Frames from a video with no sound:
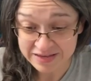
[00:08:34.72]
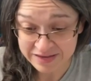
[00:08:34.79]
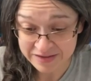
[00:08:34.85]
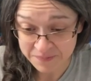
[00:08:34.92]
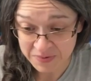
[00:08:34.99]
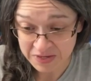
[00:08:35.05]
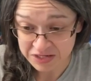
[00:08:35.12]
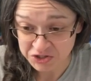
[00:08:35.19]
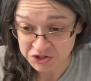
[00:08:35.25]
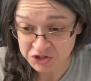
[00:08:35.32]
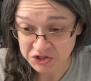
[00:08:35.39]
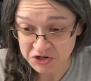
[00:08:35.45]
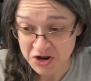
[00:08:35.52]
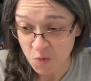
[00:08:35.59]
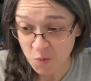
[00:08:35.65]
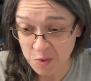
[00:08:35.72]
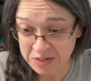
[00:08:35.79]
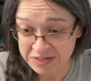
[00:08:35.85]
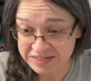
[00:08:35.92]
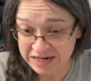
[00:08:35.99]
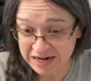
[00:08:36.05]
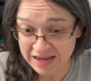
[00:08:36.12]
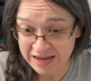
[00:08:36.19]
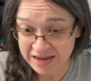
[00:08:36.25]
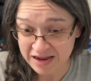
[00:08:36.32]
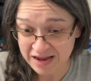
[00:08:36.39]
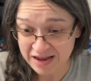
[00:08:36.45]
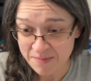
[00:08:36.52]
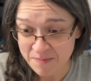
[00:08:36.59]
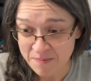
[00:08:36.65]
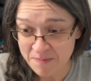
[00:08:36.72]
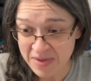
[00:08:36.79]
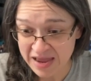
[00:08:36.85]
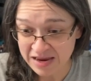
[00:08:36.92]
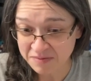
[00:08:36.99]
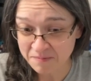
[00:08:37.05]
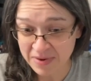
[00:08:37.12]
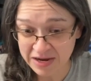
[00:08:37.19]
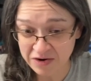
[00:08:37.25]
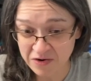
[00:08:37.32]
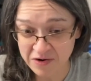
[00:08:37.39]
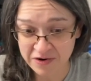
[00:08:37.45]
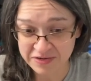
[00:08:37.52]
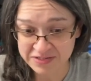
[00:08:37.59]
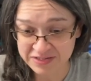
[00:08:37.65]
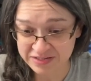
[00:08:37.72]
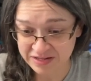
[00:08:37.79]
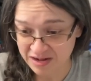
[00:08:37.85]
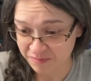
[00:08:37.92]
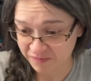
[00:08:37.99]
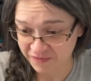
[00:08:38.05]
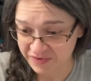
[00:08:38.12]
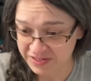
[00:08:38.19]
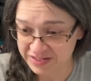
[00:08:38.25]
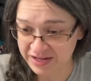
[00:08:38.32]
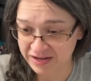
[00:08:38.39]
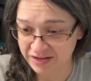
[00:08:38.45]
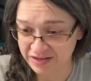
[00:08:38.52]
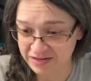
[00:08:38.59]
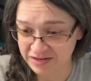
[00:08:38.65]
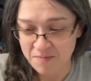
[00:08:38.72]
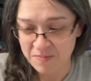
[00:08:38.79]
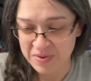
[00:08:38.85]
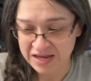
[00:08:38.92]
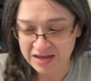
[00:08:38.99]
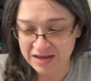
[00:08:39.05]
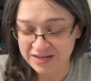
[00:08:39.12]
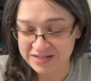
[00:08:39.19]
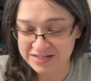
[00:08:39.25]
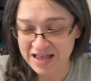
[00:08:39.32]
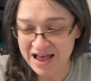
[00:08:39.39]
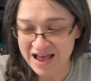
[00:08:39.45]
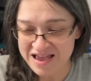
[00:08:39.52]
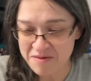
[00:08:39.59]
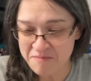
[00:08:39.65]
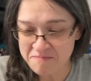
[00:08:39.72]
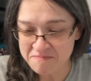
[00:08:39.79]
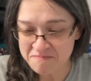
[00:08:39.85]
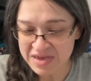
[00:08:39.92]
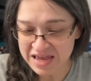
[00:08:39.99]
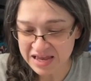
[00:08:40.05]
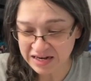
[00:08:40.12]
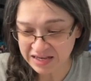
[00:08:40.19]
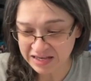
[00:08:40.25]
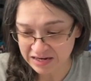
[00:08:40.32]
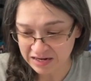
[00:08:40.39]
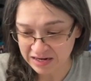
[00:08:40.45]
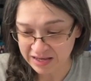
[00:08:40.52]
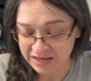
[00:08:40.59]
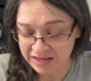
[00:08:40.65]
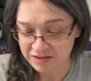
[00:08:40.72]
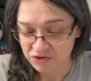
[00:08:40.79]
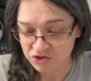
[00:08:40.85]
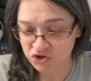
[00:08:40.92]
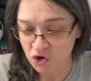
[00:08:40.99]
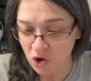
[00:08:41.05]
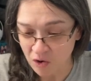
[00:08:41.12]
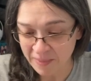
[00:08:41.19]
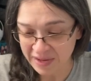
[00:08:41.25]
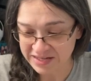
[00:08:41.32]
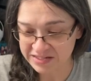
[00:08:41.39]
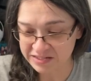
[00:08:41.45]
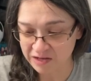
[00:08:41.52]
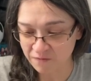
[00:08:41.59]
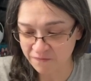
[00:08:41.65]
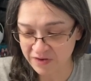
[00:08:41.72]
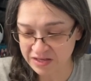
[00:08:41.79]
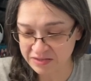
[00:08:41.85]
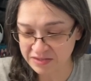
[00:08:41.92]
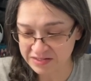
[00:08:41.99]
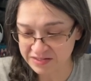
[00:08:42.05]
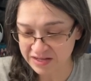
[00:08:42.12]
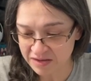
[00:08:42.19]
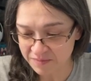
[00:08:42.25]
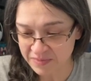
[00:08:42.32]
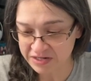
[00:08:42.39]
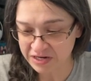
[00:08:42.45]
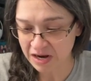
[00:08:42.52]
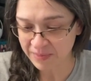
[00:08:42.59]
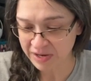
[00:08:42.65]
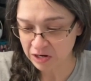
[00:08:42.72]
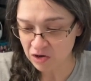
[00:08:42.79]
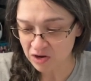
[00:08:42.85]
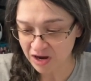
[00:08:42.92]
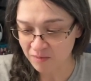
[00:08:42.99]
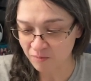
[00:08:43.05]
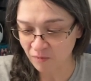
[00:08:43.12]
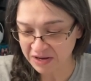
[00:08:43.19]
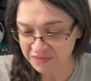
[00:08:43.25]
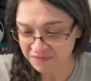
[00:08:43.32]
image was like, made my heart stop for a second because I immediately saw myself in this image. I mean, look, I'm right